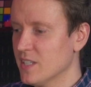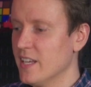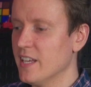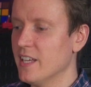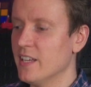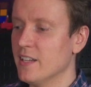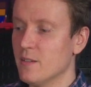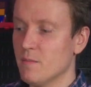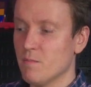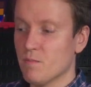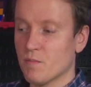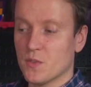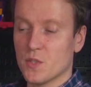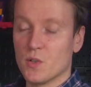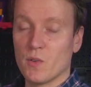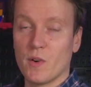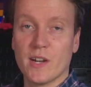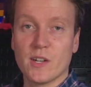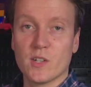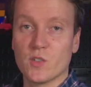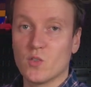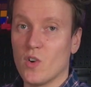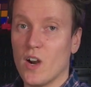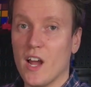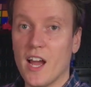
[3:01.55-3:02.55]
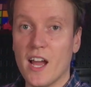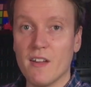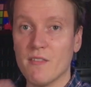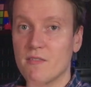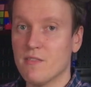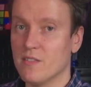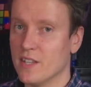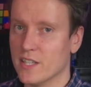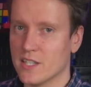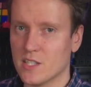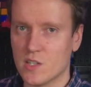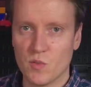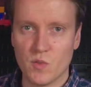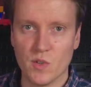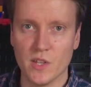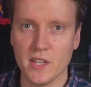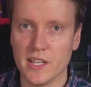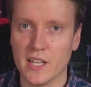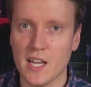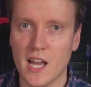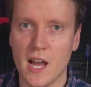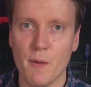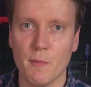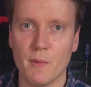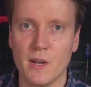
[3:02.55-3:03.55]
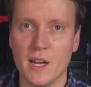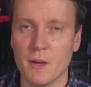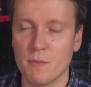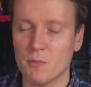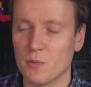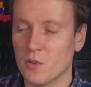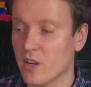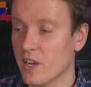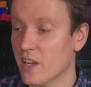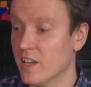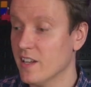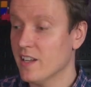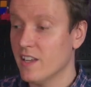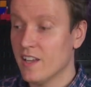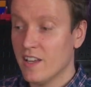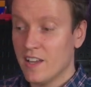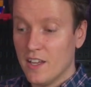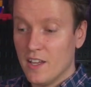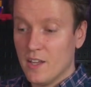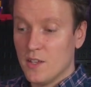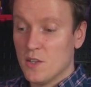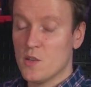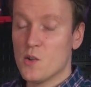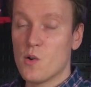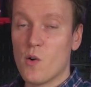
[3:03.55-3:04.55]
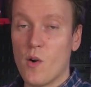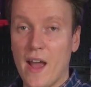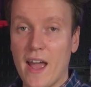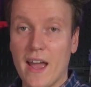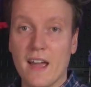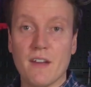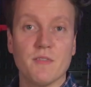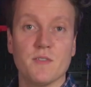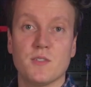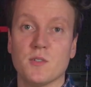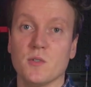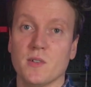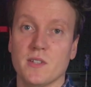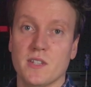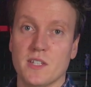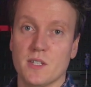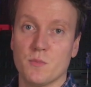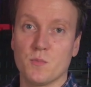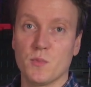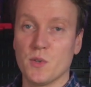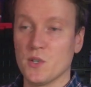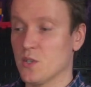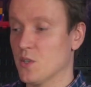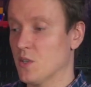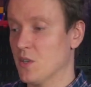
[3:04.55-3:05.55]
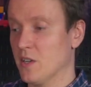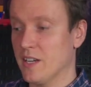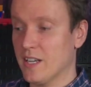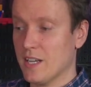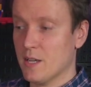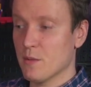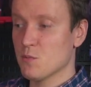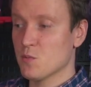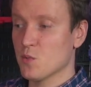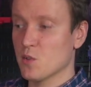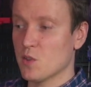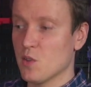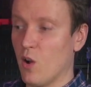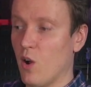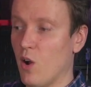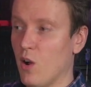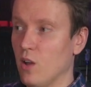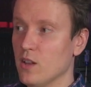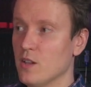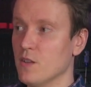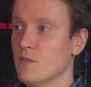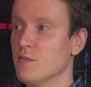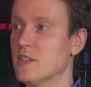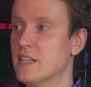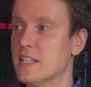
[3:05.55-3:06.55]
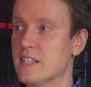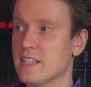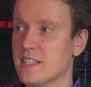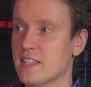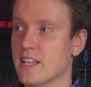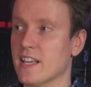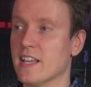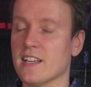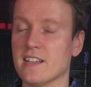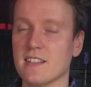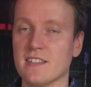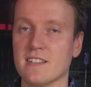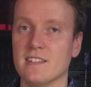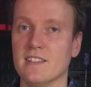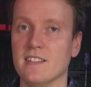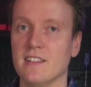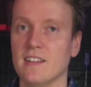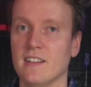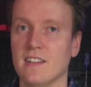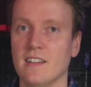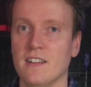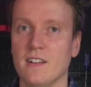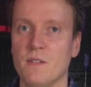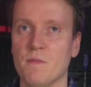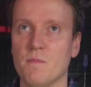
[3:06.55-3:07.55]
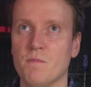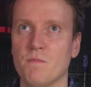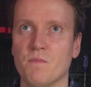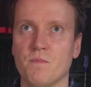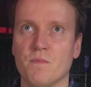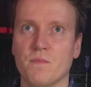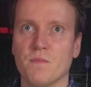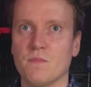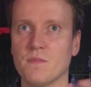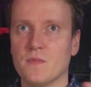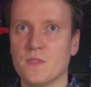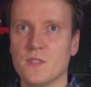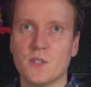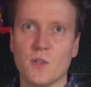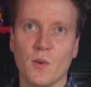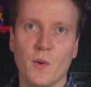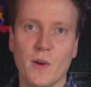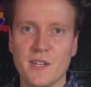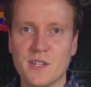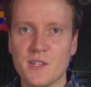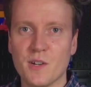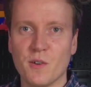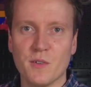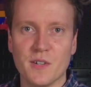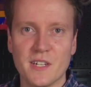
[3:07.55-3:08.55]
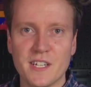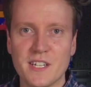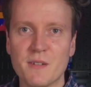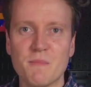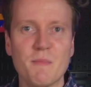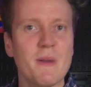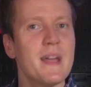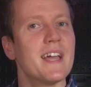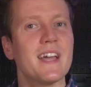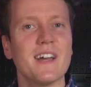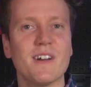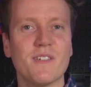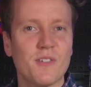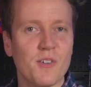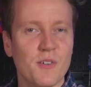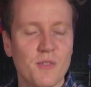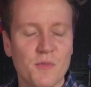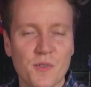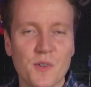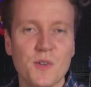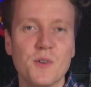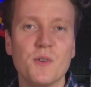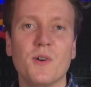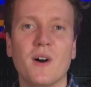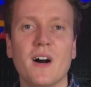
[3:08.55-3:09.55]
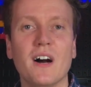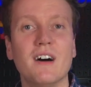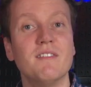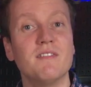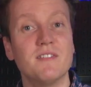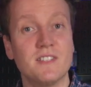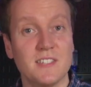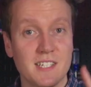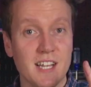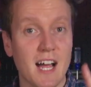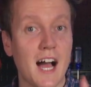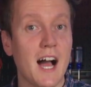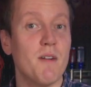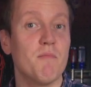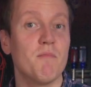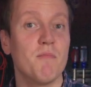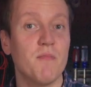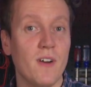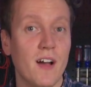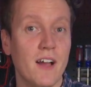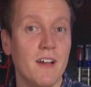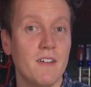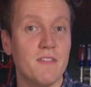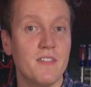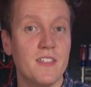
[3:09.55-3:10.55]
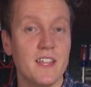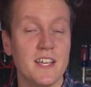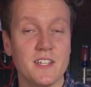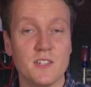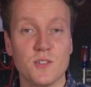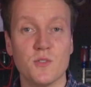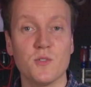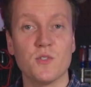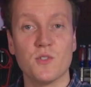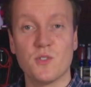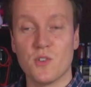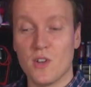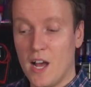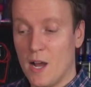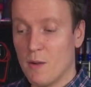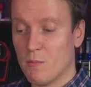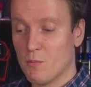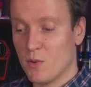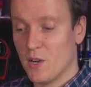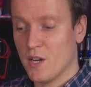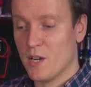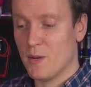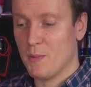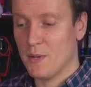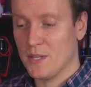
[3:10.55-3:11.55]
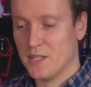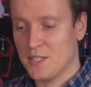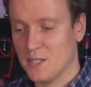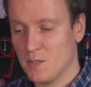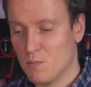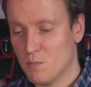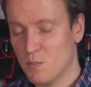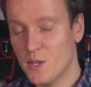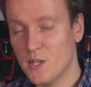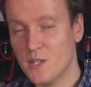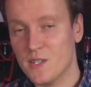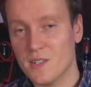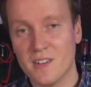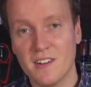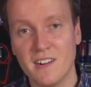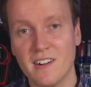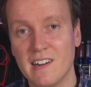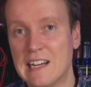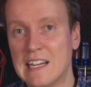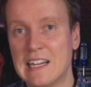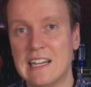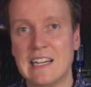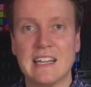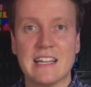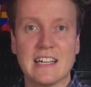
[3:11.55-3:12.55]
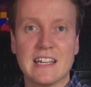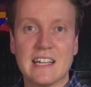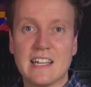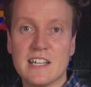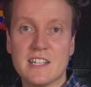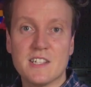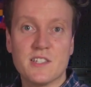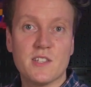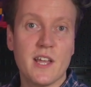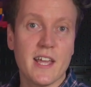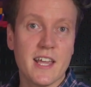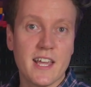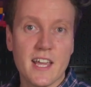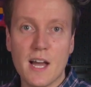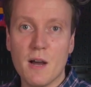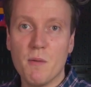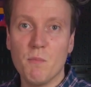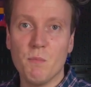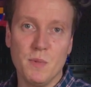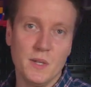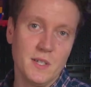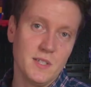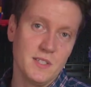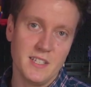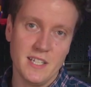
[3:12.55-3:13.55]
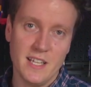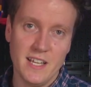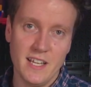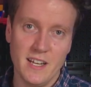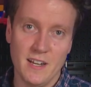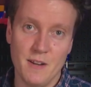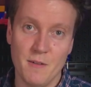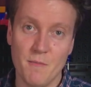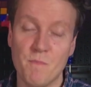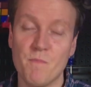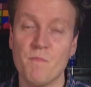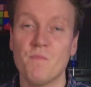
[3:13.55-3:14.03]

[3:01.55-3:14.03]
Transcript: in, direct drive. That's a really common upgrade. You don't have to on this printer. It comes with all of these things. So I don't need to make a review of top five things you should upgrade about this printer because they come built in